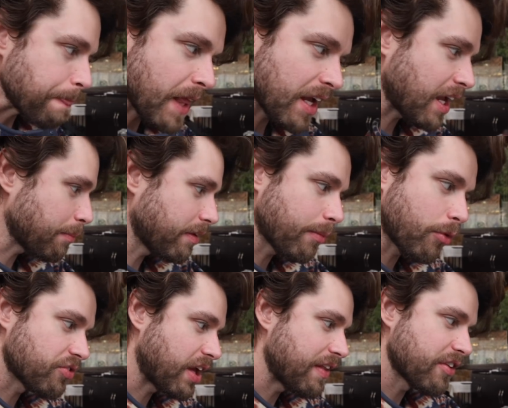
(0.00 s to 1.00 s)
I can't believe I'm gonna
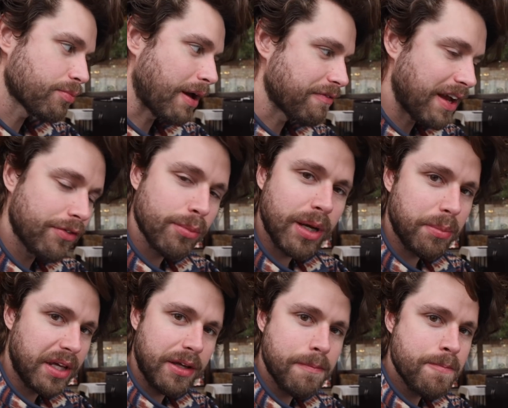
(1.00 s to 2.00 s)
say this. My favorite may
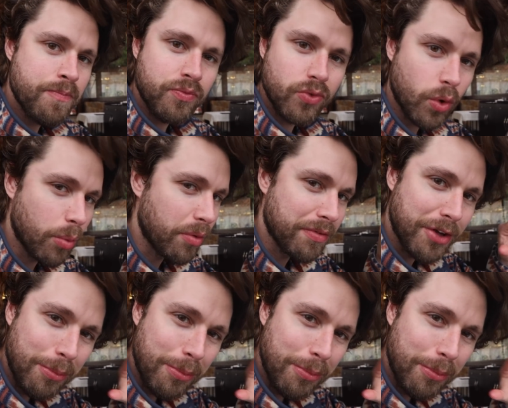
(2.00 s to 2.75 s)
be the one with no